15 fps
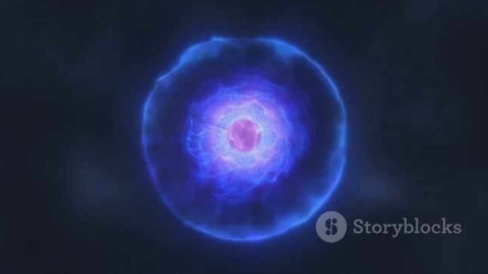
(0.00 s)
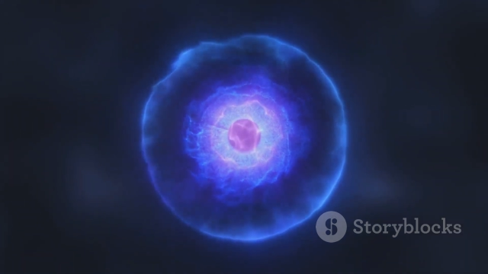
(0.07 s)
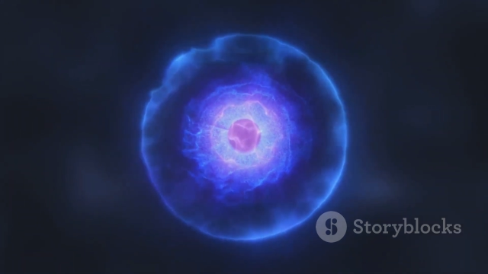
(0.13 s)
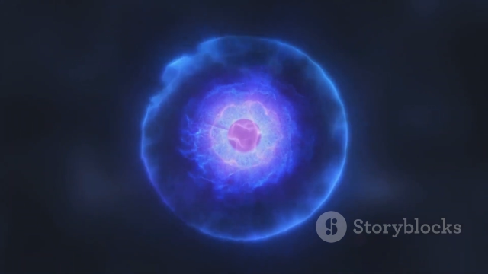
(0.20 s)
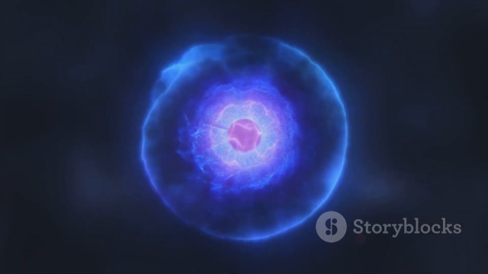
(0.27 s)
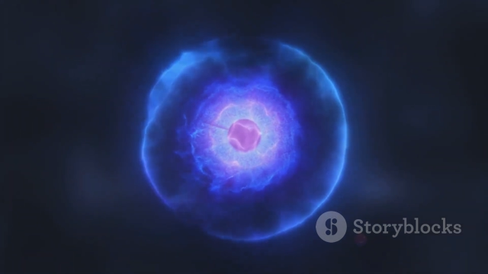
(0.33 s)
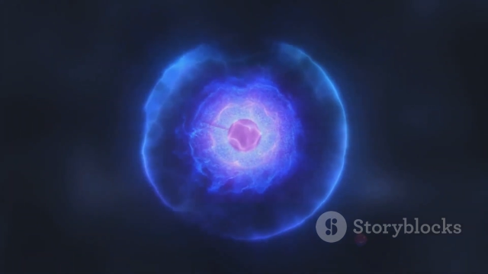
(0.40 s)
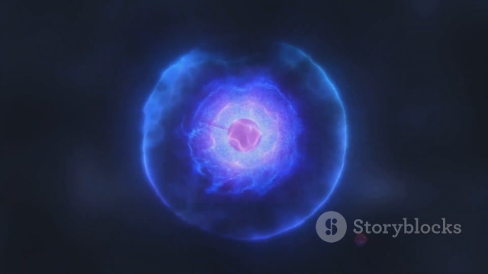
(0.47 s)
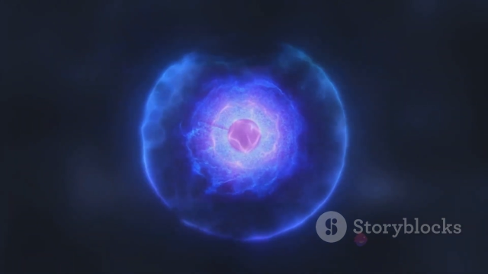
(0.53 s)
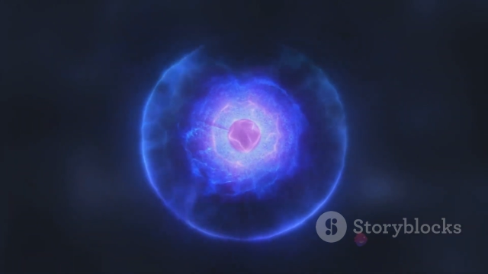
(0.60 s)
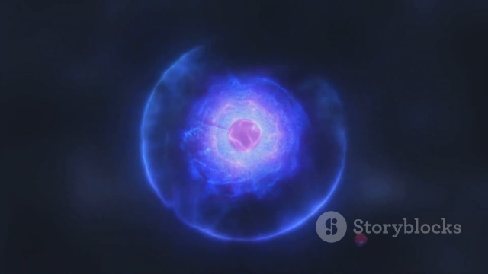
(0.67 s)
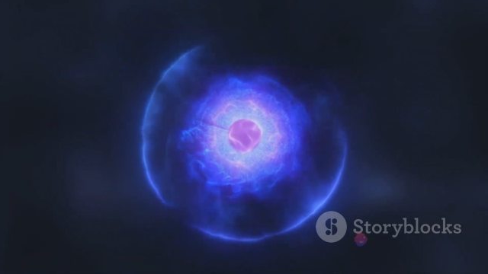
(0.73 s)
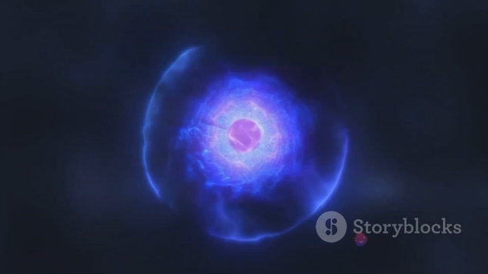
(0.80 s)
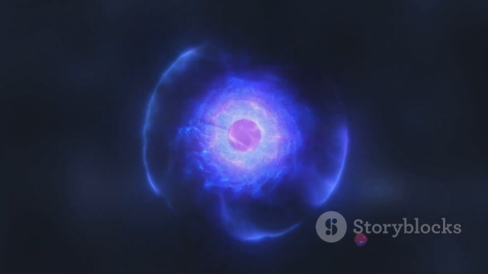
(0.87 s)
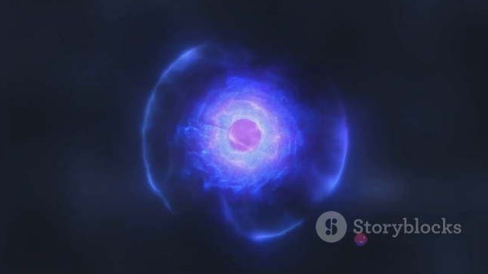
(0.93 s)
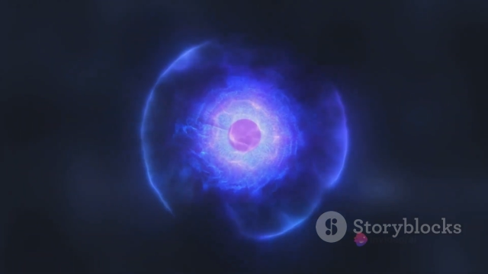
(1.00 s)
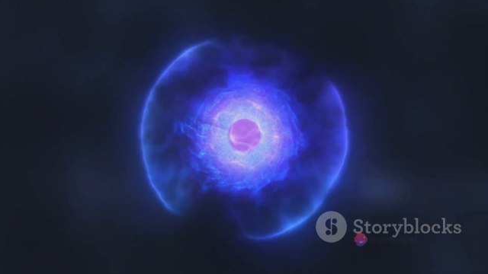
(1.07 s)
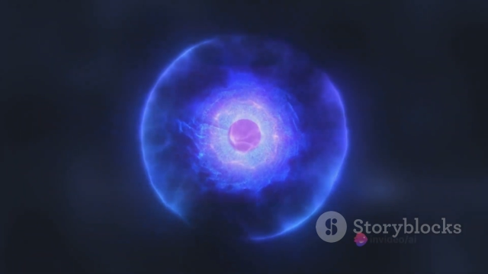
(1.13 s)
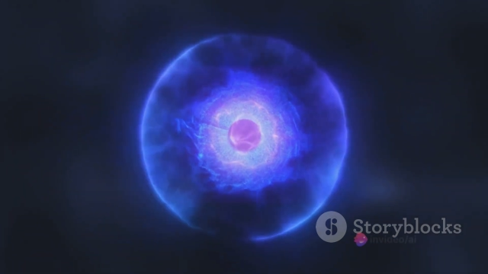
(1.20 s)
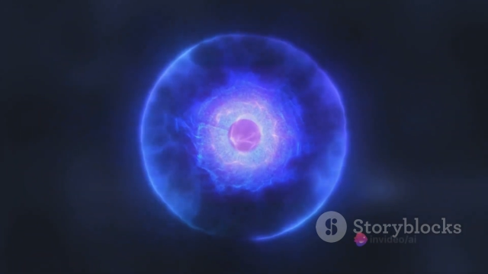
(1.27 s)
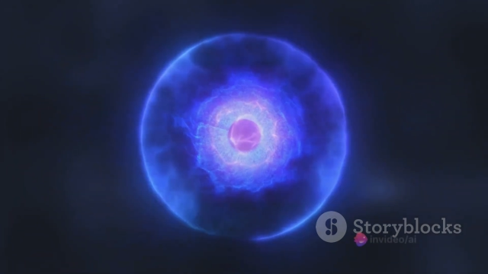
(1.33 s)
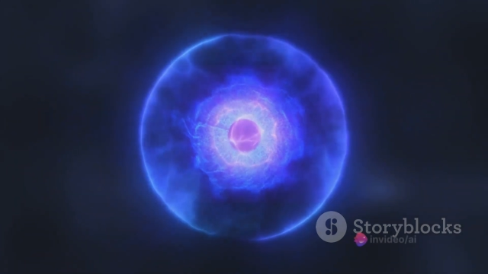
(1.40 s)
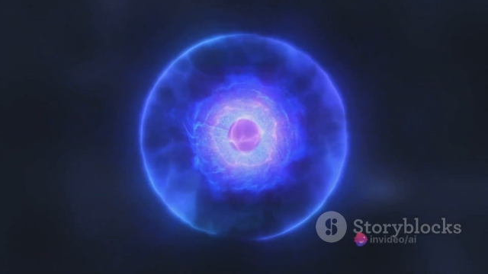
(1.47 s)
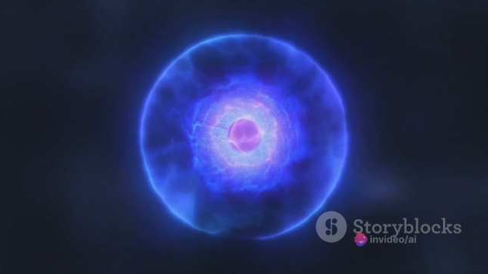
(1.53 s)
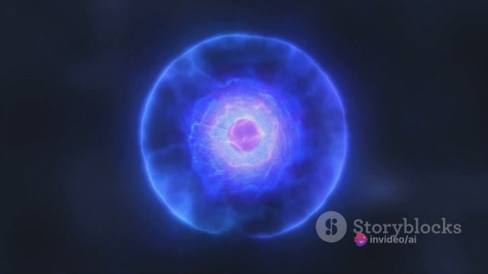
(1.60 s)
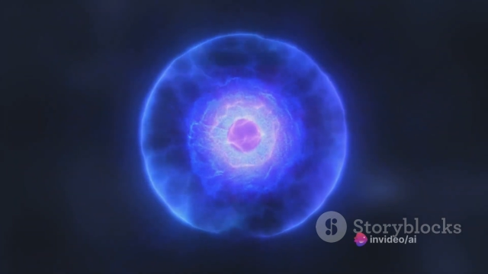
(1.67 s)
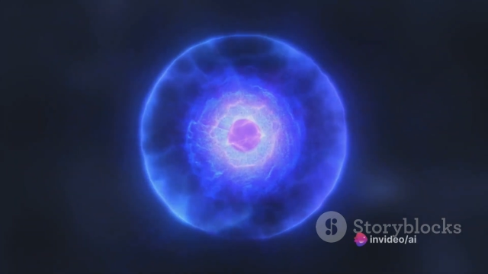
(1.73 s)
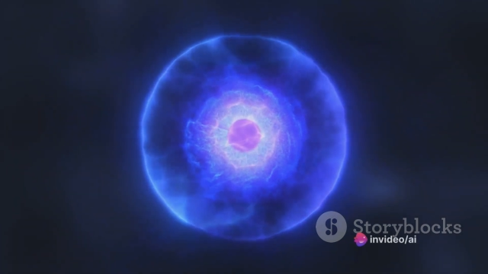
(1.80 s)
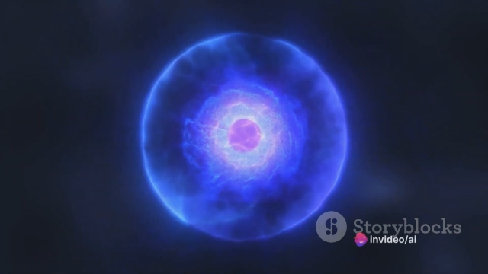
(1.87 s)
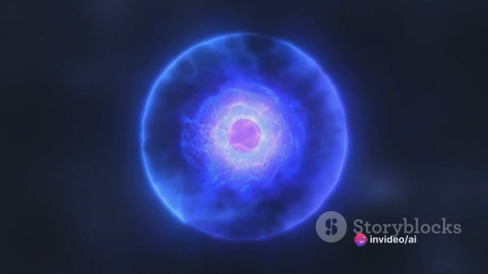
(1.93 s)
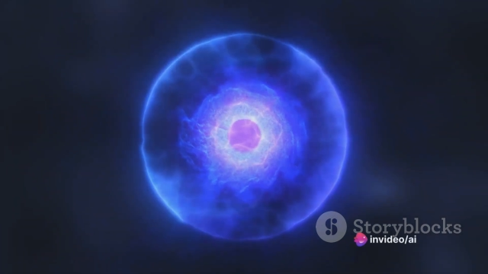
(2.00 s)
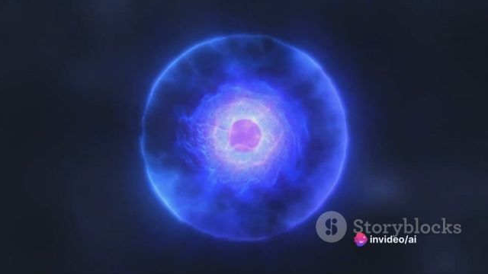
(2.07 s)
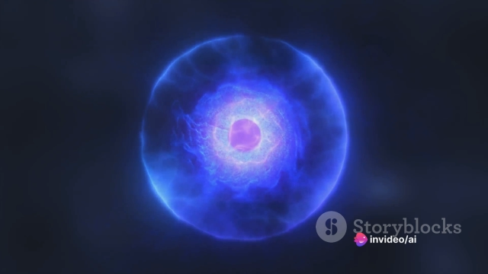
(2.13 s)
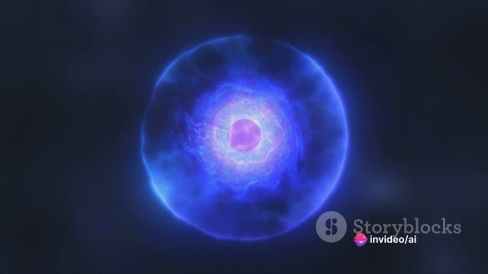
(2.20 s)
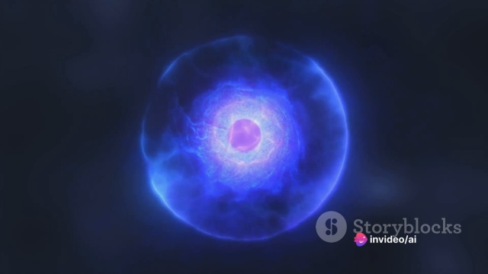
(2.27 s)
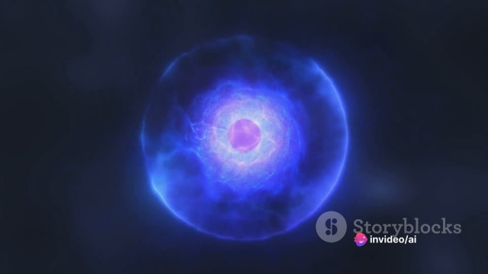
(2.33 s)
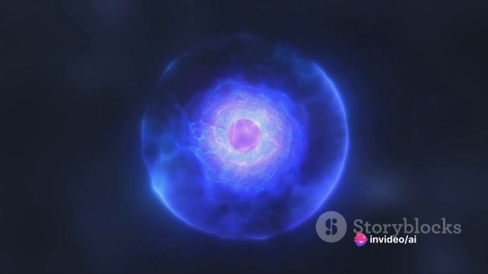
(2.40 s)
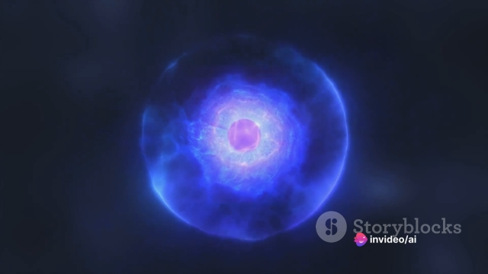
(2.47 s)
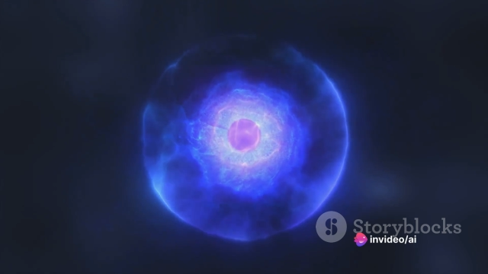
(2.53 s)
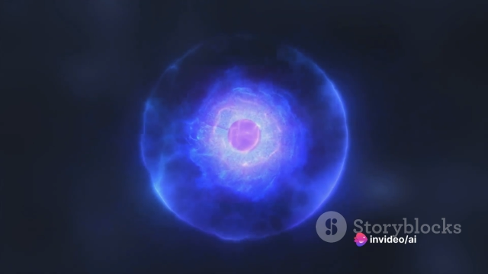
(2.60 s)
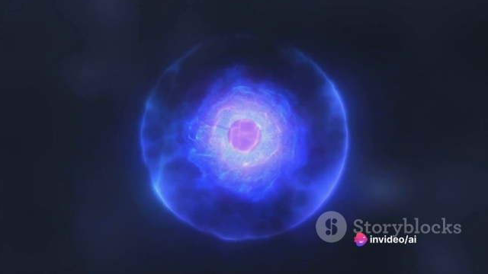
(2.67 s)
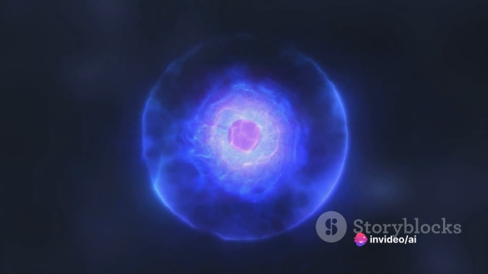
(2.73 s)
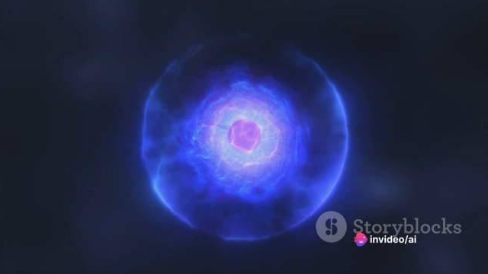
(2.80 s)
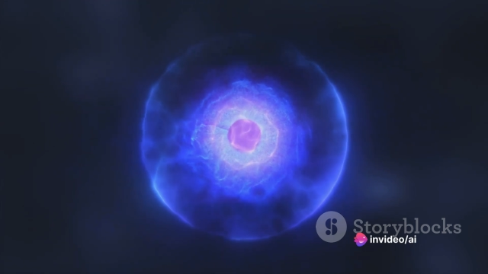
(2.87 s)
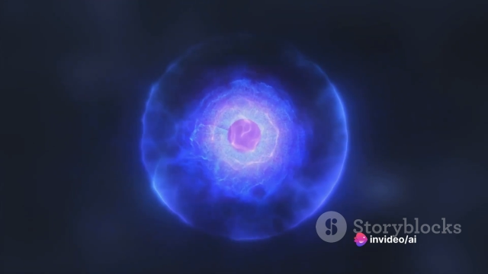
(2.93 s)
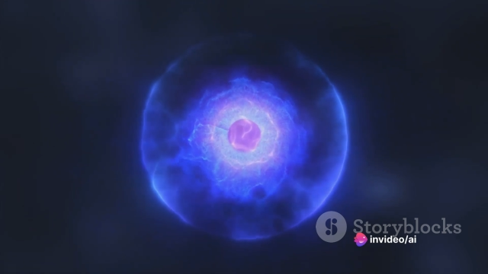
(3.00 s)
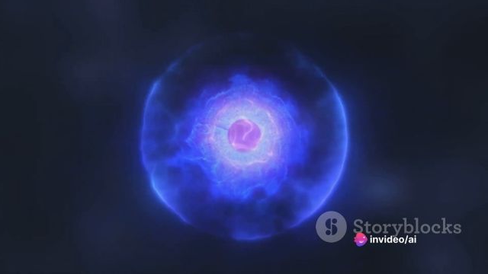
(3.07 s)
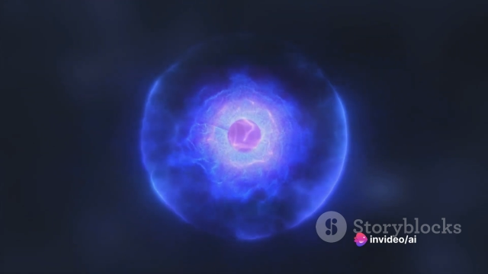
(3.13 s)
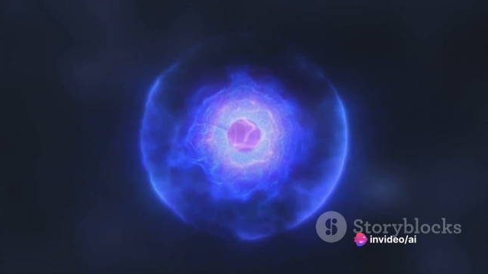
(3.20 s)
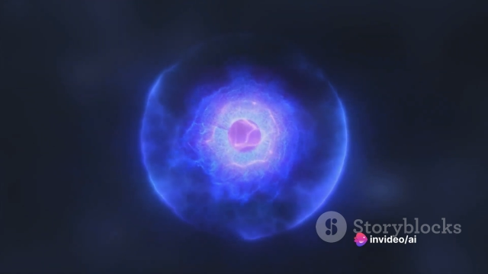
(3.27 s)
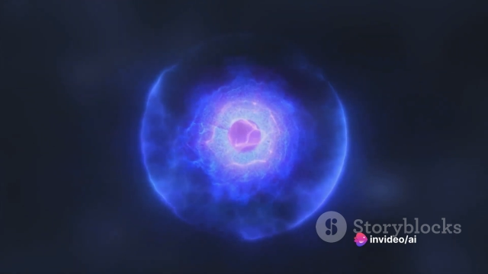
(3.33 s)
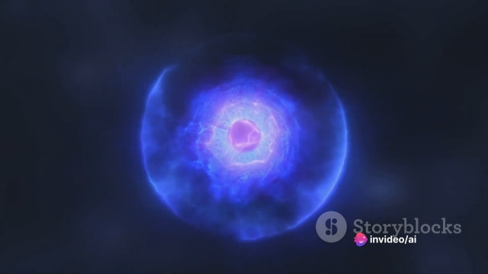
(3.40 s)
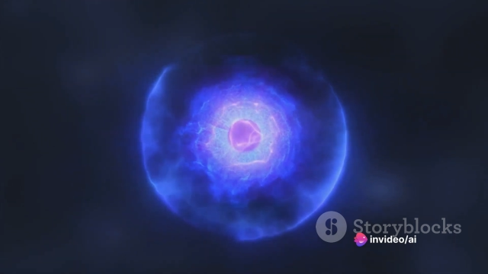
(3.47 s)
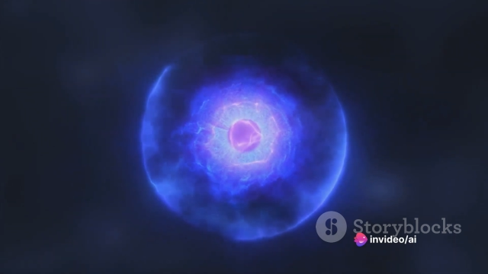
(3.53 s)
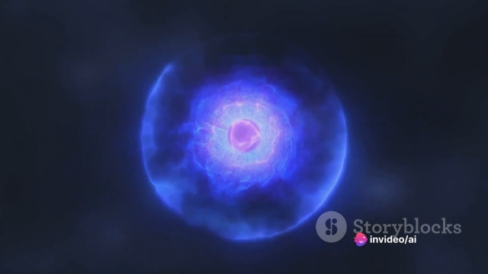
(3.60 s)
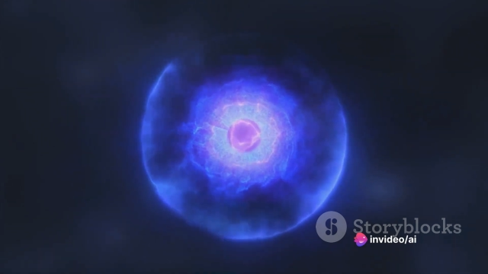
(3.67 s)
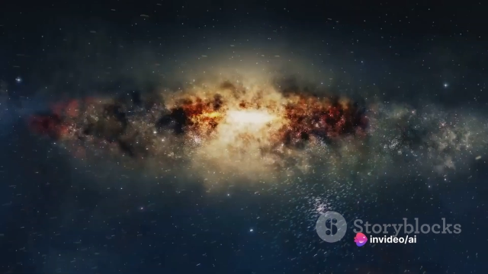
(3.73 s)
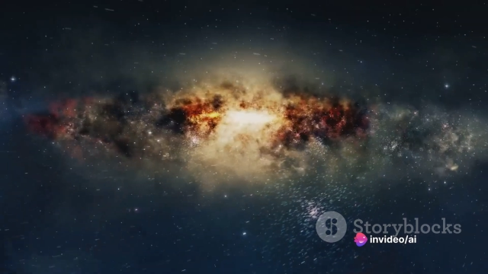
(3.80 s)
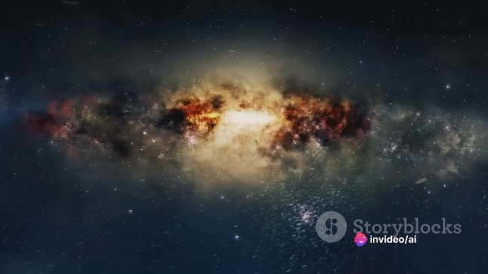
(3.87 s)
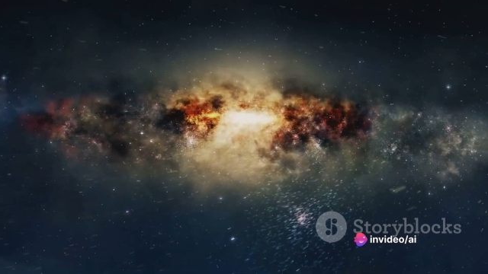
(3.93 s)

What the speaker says: (no speaker visible)